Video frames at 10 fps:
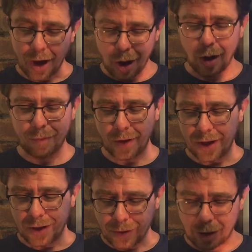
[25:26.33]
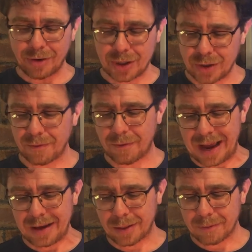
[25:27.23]
of the Christian
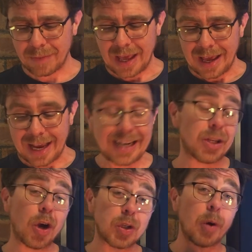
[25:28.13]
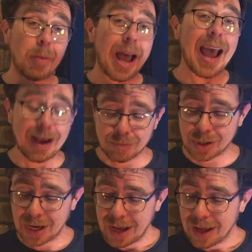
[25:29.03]
faith. It is also
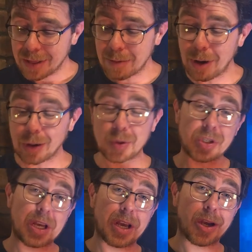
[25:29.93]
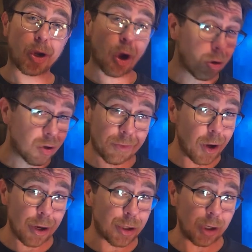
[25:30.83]
perhaps the most
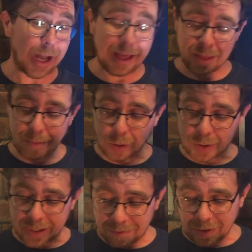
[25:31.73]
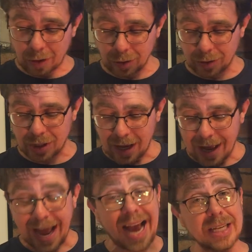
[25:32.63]
controversial and the most difficult
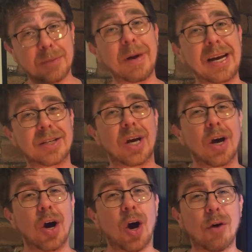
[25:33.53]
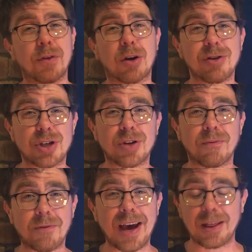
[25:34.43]
aspect of the Christian
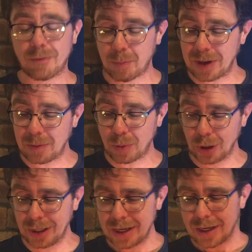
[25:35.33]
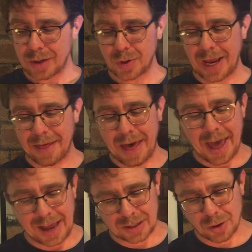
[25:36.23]
faith for people to get their
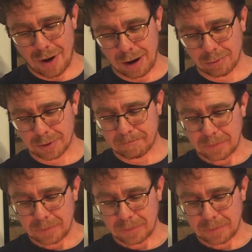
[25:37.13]
heads around.